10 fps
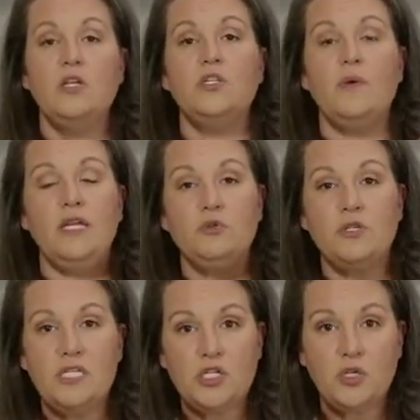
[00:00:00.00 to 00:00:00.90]
So a
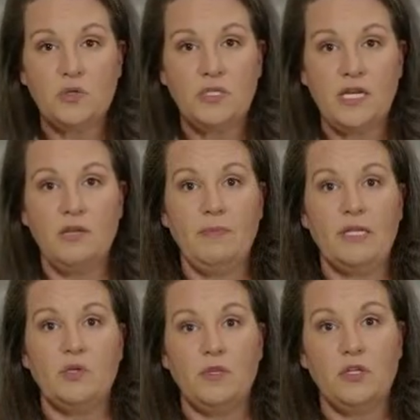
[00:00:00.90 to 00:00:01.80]
traditional stand
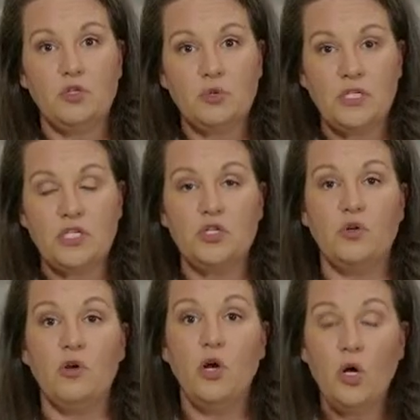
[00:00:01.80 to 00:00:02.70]
mixer with a
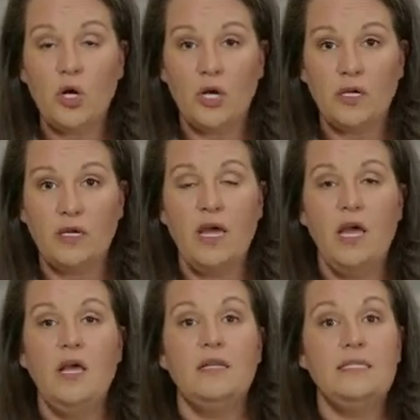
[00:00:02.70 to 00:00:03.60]
traditional hook
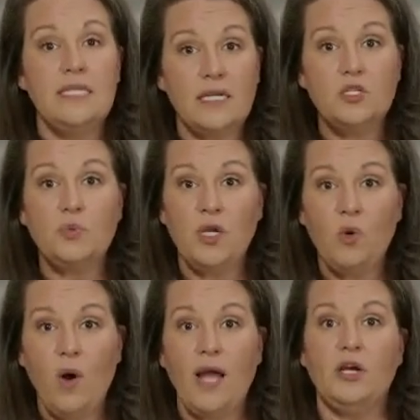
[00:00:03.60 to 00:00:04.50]
does
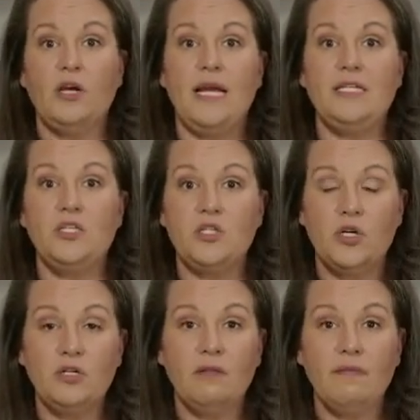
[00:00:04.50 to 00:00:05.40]
require a
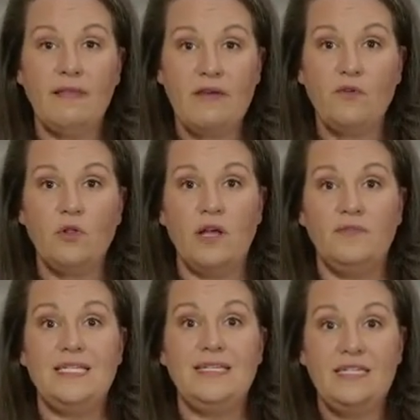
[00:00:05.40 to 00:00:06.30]
certain level of
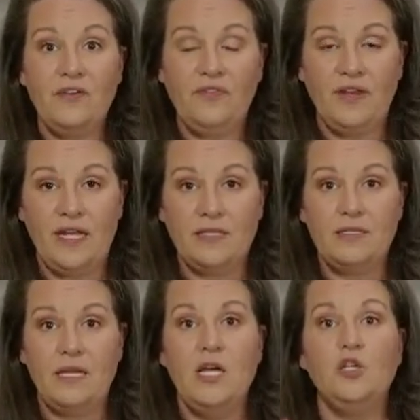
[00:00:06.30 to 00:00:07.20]

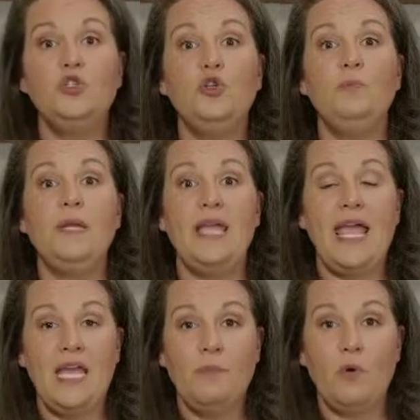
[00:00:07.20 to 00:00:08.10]
stiffness to be
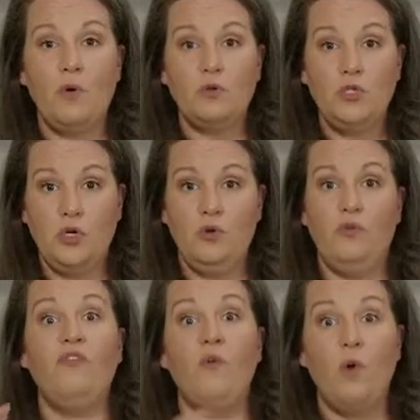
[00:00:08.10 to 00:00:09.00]
able to
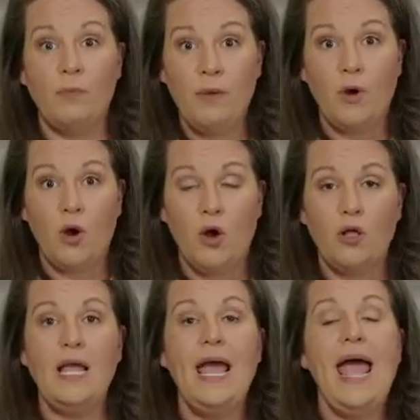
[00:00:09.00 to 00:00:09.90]
form a
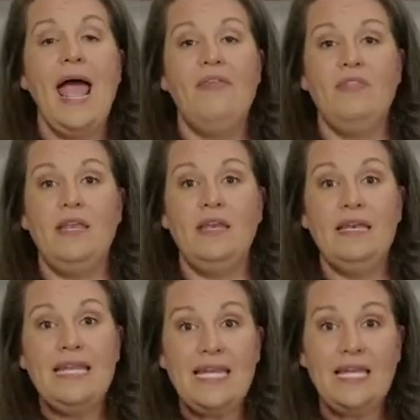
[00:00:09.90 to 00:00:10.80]
ball and then
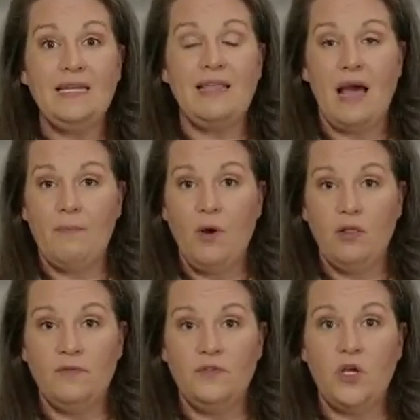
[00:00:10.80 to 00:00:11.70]
knead that ball
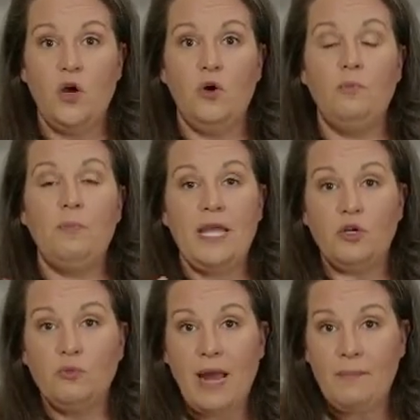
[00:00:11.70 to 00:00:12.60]
of dough by
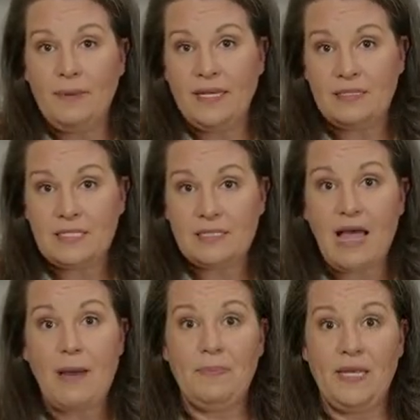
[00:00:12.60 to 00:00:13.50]
grabbing and
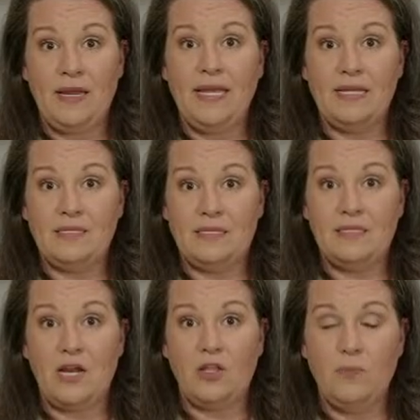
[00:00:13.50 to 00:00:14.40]
slapping against the
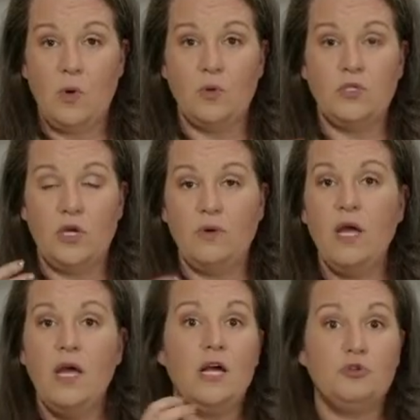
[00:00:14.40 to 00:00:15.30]
side of the bowl. So
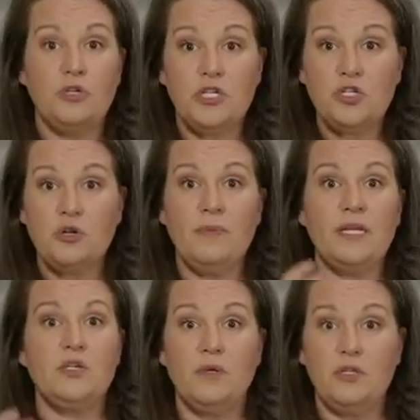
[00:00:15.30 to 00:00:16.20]
a traditional
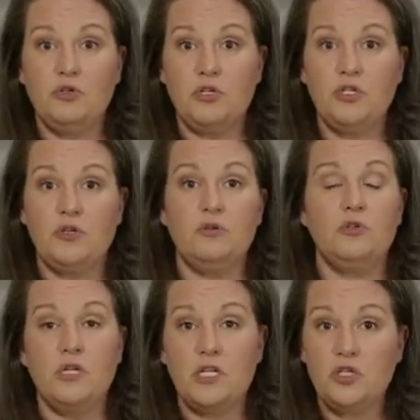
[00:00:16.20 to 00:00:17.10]
mixer with a
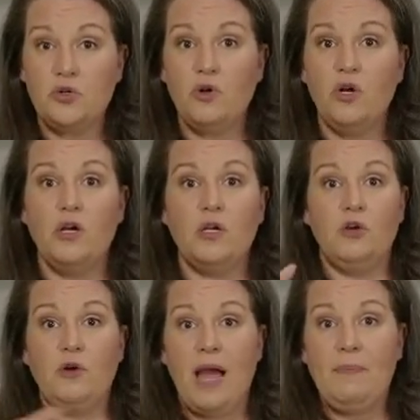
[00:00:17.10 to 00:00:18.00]
traditional hook,
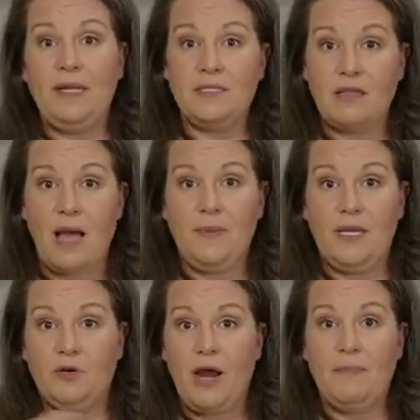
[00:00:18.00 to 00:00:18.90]
grabbing,
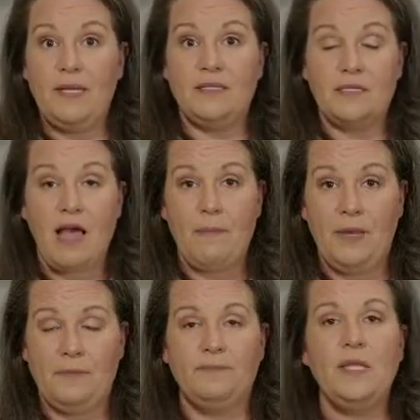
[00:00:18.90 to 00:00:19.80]
slapping, grabbing,
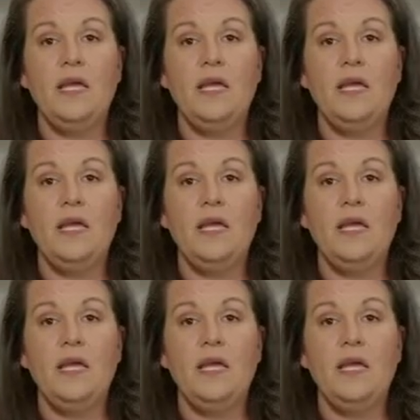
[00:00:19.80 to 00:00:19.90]
slapping.